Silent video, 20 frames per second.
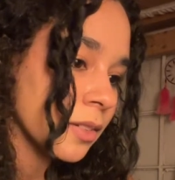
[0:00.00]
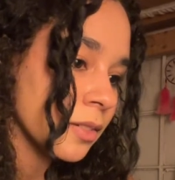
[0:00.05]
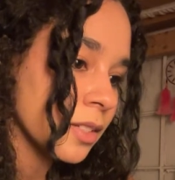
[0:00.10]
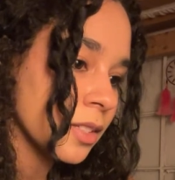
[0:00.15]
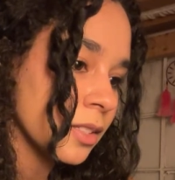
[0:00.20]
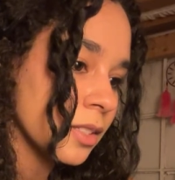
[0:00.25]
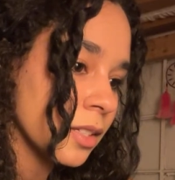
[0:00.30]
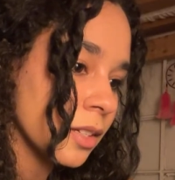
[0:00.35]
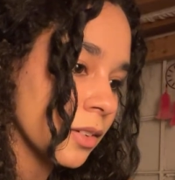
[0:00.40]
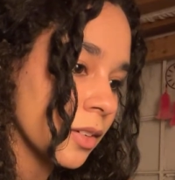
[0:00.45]

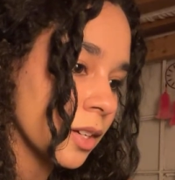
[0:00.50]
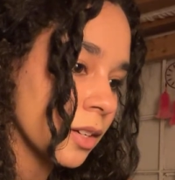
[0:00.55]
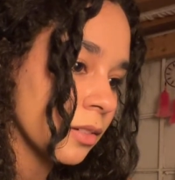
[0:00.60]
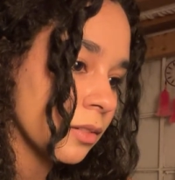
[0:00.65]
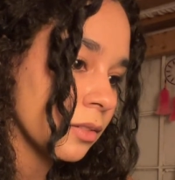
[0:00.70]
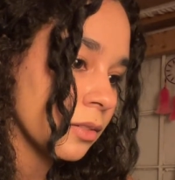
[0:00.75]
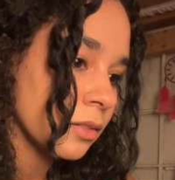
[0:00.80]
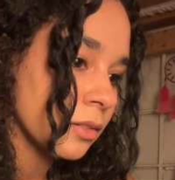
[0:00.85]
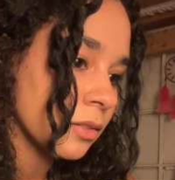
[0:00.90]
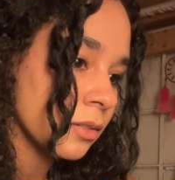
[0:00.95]
to
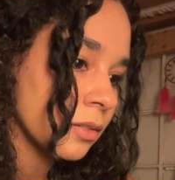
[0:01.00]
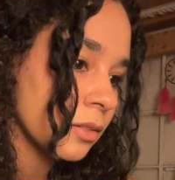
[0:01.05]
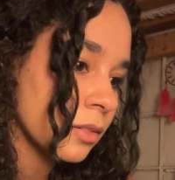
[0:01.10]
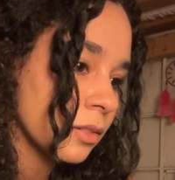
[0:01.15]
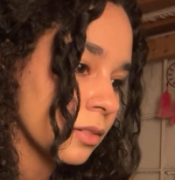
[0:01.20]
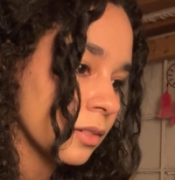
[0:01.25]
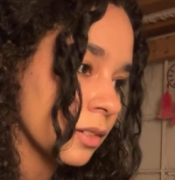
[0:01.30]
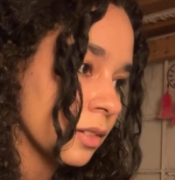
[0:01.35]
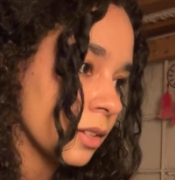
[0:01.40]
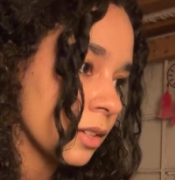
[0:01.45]
0.
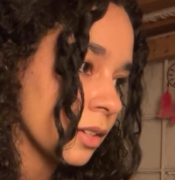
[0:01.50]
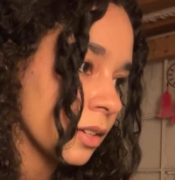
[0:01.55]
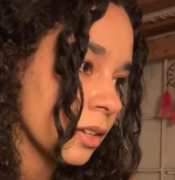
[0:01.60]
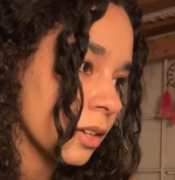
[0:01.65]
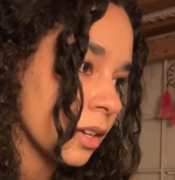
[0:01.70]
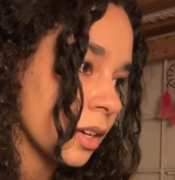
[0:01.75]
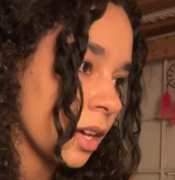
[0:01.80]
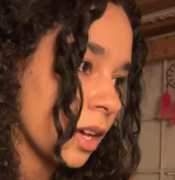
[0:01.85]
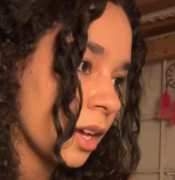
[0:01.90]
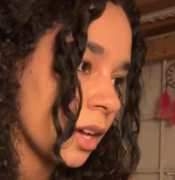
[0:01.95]

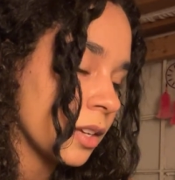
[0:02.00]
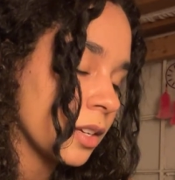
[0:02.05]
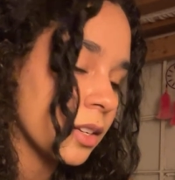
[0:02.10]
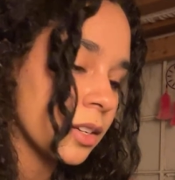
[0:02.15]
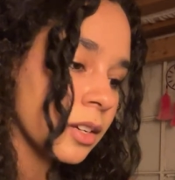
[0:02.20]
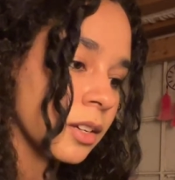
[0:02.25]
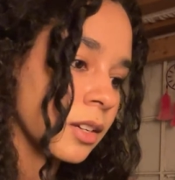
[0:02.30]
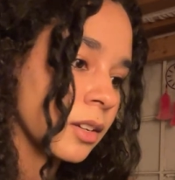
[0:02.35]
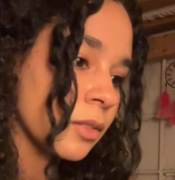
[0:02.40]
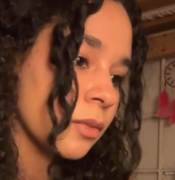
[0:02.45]

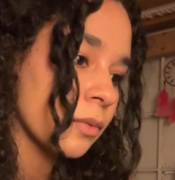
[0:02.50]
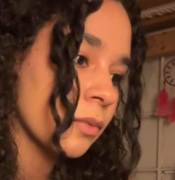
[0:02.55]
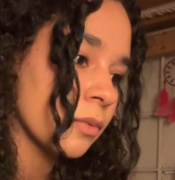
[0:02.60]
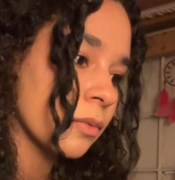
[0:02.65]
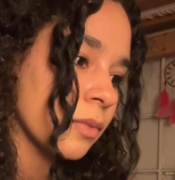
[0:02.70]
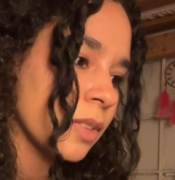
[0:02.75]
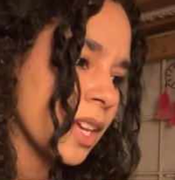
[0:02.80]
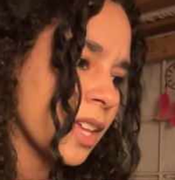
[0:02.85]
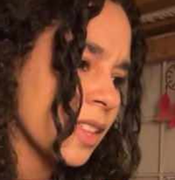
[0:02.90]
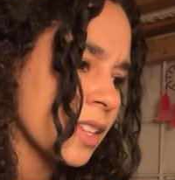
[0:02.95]
No.
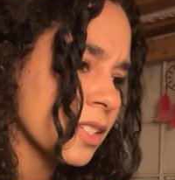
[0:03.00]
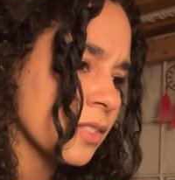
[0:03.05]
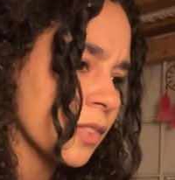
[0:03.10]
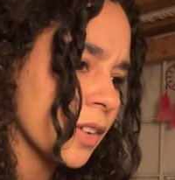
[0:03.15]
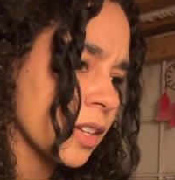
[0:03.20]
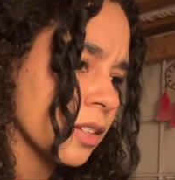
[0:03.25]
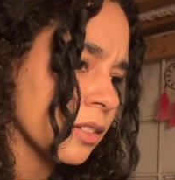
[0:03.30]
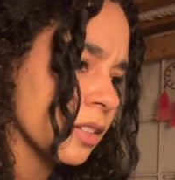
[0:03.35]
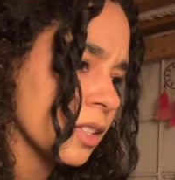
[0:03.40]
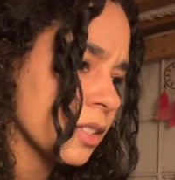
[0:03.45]
Yeah, that's
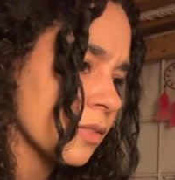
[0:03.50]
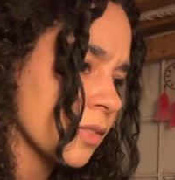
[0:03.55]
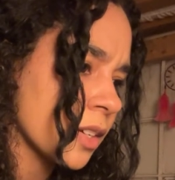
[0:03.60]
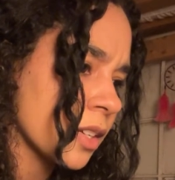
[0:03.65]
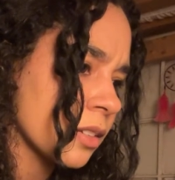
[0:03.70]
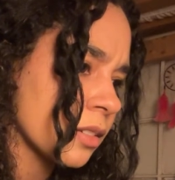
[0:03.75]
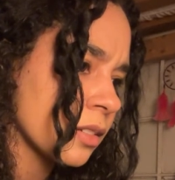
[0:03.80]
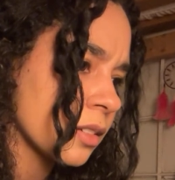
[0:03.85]
fine. That's fine.